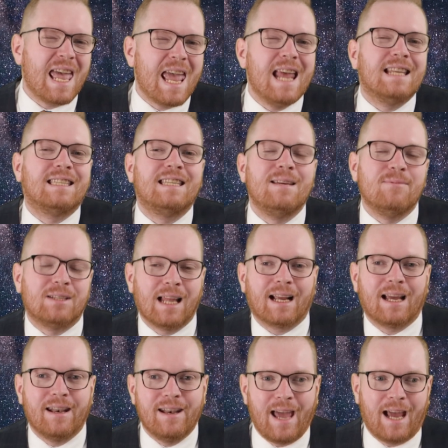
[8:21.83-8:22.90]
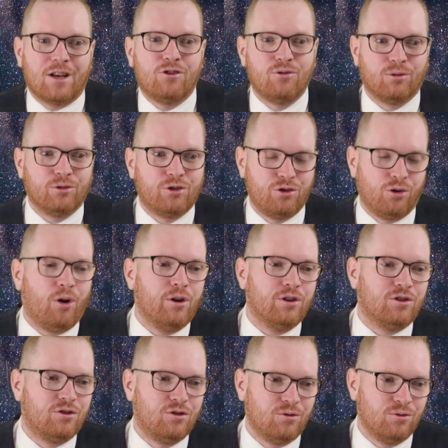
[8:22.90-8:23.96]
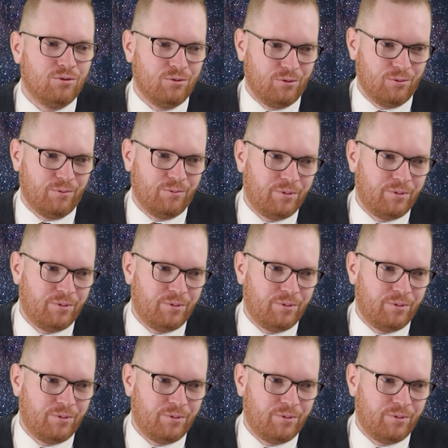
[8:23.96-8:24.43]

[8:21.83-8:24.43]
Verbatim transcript: it seems like a natural choice to